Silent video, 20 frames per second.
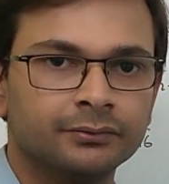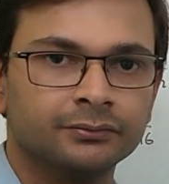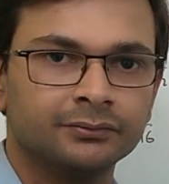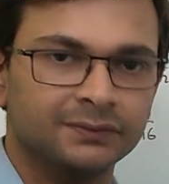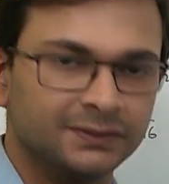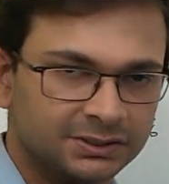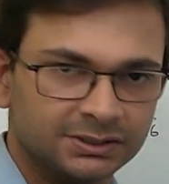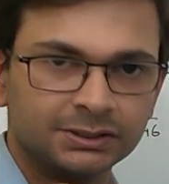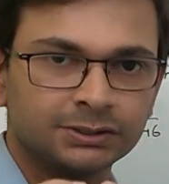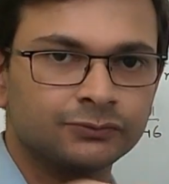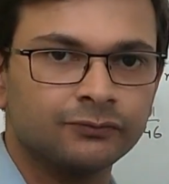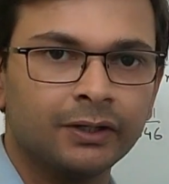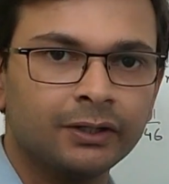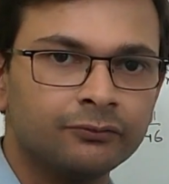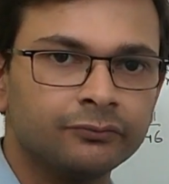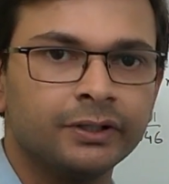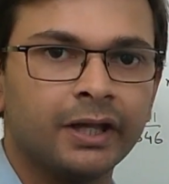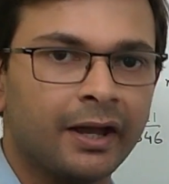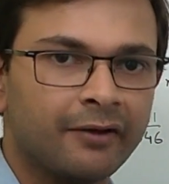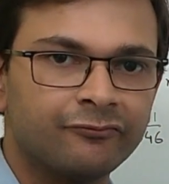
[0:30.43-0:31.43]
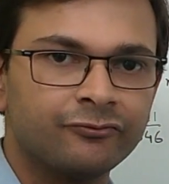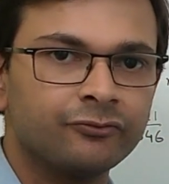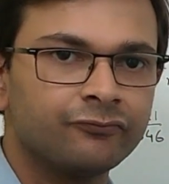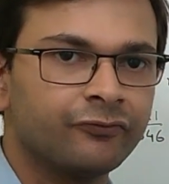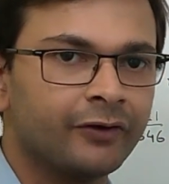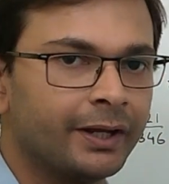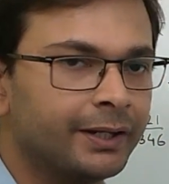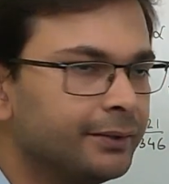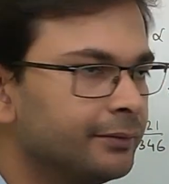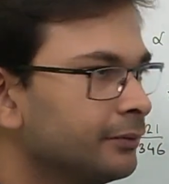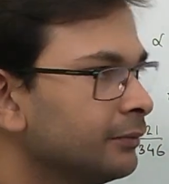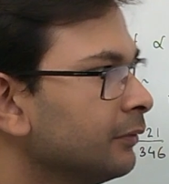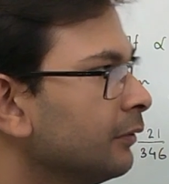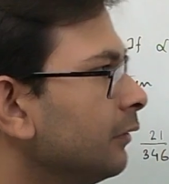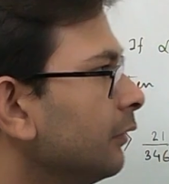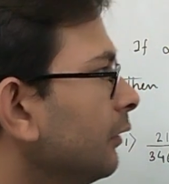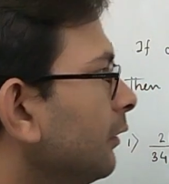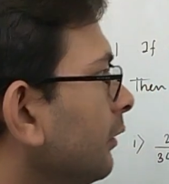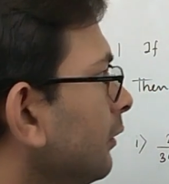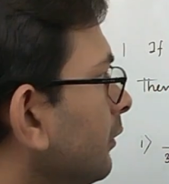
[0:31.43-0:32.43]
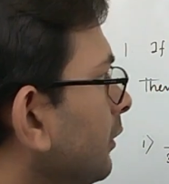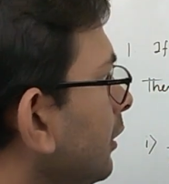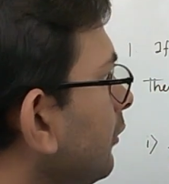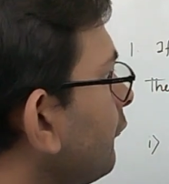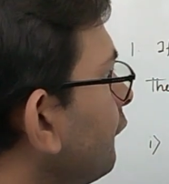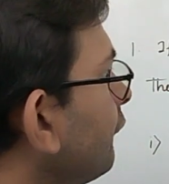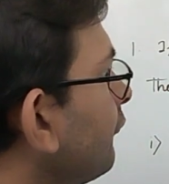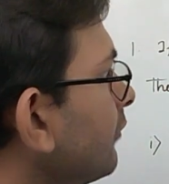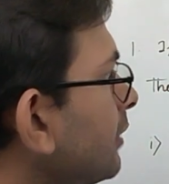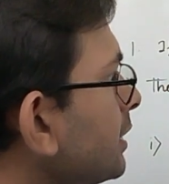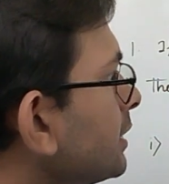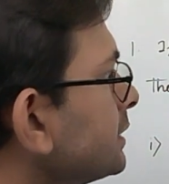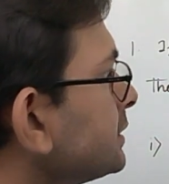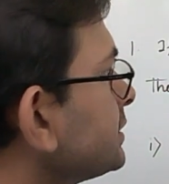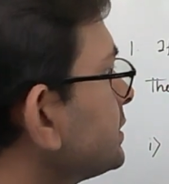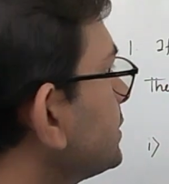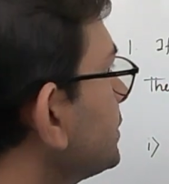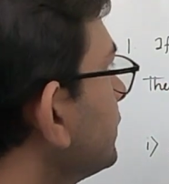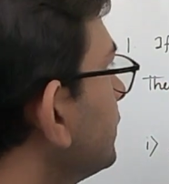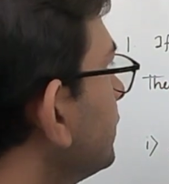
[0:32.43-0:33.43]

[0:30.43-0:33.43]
This is what we have to find. Now first,